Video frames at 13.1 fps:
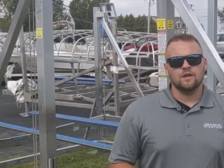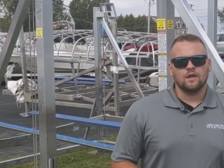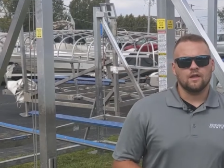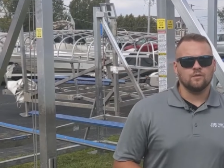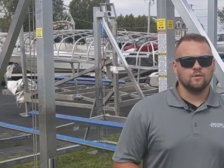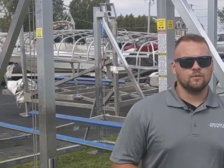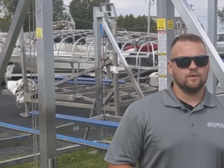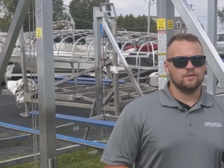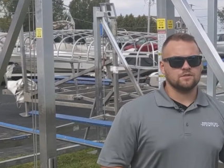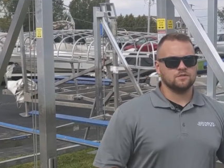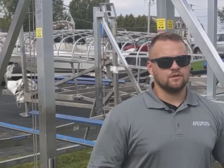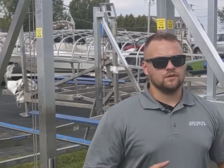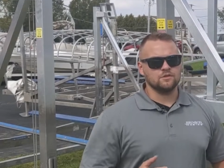and you want to make
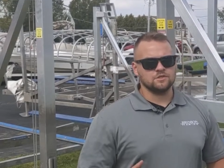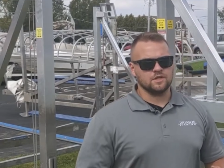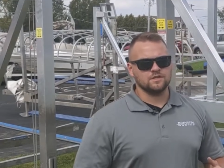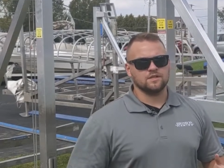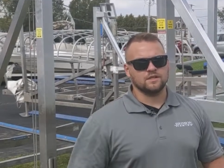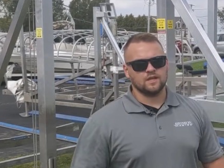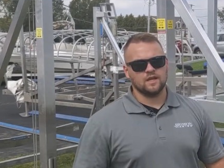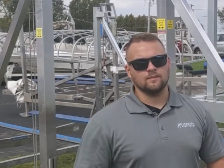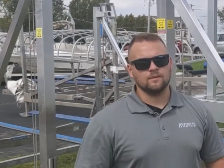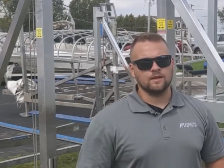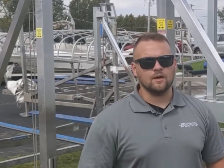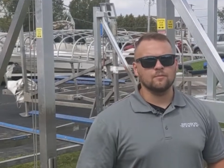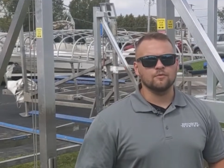sure that you change that
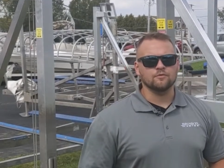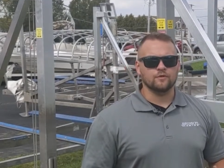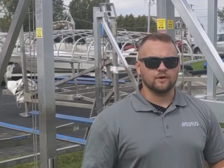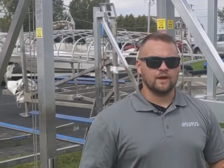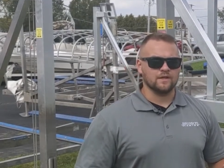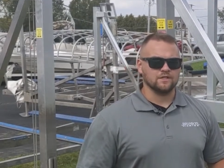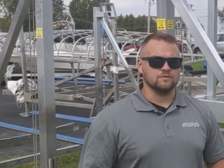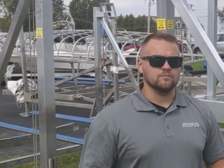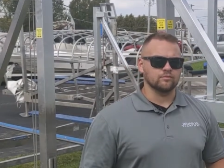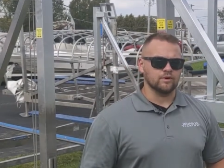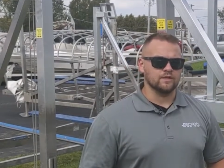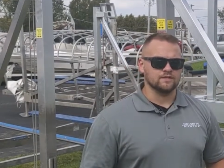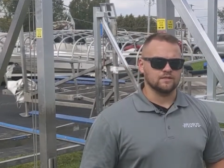cable out before it actually
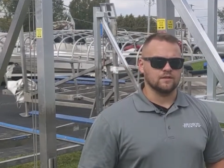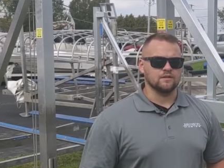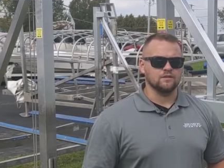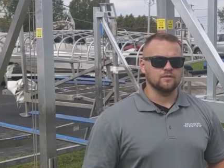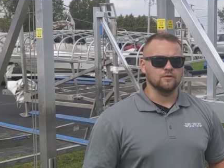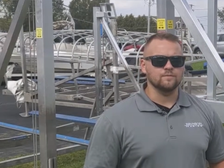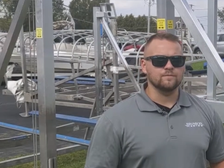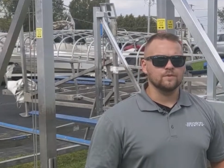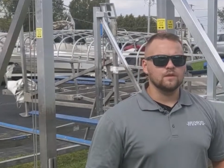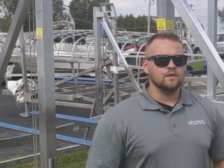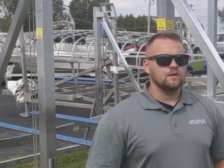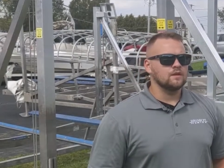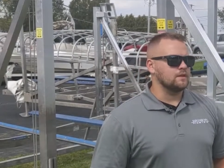breaks on you.
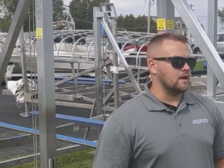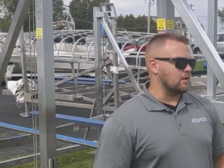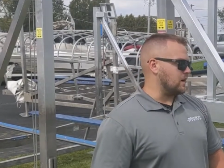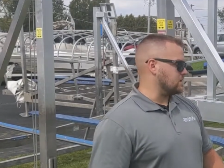Now,